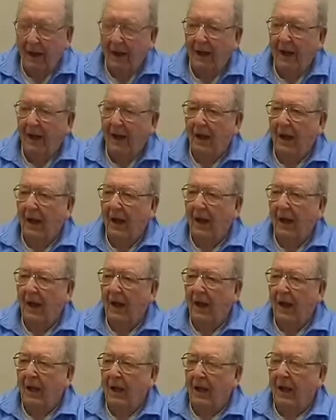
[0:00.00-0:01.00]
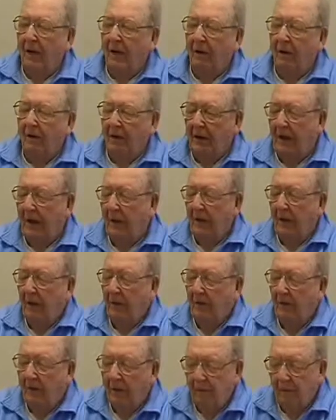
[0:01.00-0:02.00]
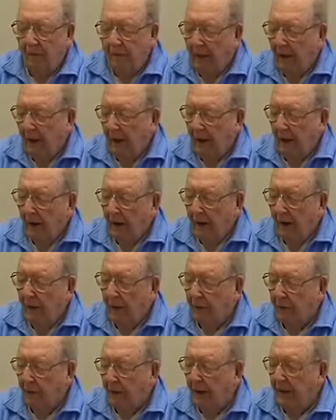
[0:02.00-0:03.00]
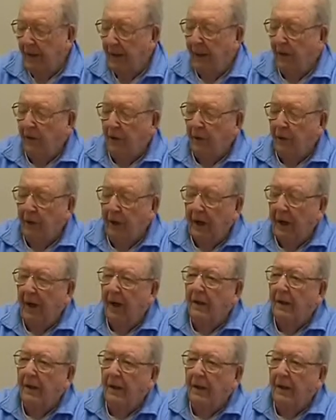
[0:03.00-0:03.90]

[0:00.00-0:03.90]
yeah. in, that was in Korea. Yeah, well, down. It's written in Korean,